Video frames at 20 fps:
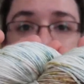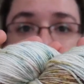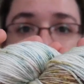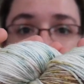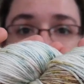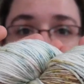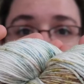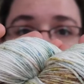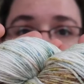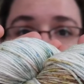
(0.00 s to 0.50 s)

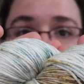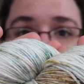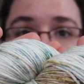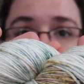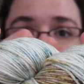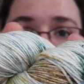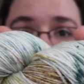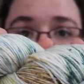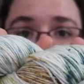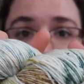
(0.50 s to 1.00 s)
for the
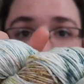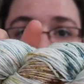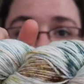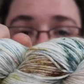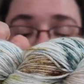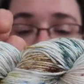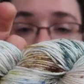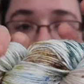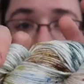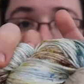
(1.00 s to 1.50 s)
summer,
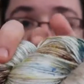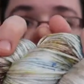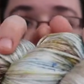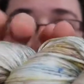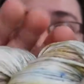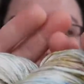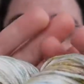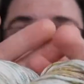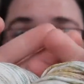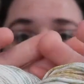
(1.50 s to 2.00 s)
for those
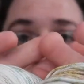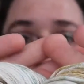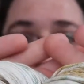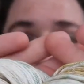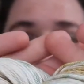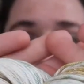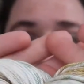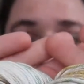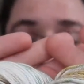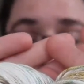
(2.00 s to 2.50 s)
summer knits,
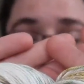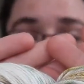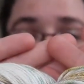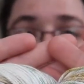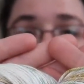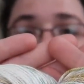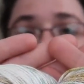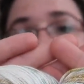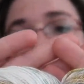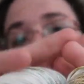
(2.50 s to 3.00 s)
having a
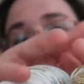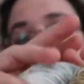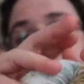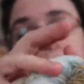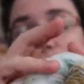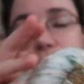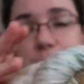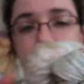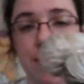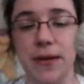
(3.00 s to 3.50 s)
50/50
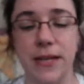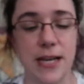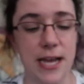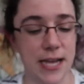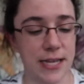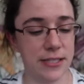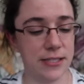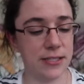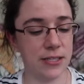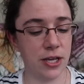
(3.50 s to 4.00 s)
silk might be
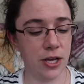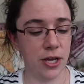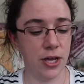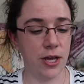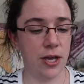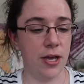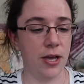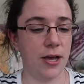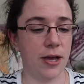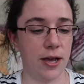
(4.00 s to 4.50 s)
nice.
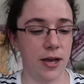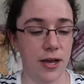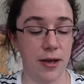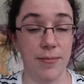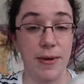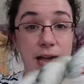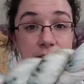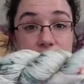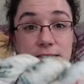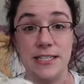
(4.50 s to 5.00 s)

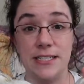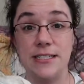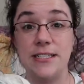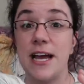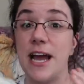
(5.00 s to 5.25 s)
I did